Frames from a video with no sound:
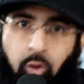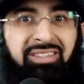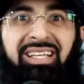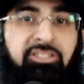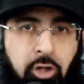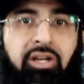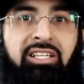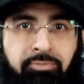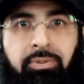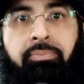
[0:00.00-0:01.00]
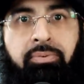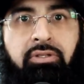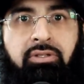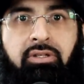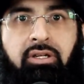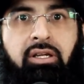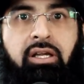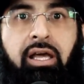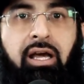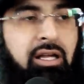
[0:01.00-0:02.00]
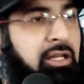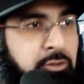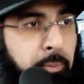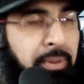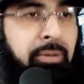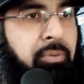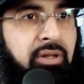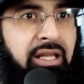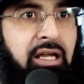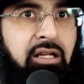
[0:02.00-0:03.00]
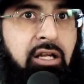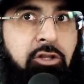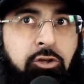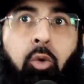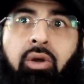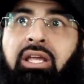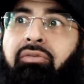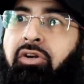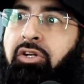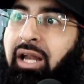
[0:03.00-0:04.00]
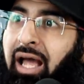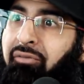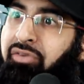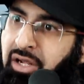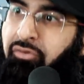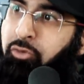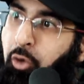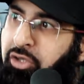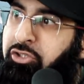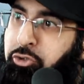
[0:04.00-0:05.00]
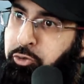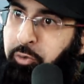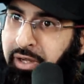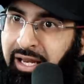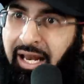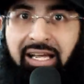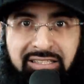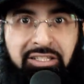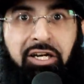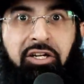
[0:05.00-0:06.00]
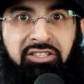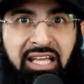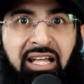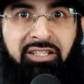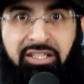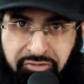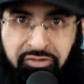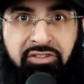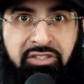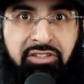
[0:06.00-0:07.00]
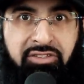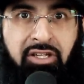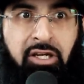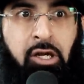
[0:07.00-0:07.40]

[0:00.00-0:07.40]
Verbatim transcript: or dishonest people. Yeah, so people that don't even have enough knowledge to realize and understand the differences,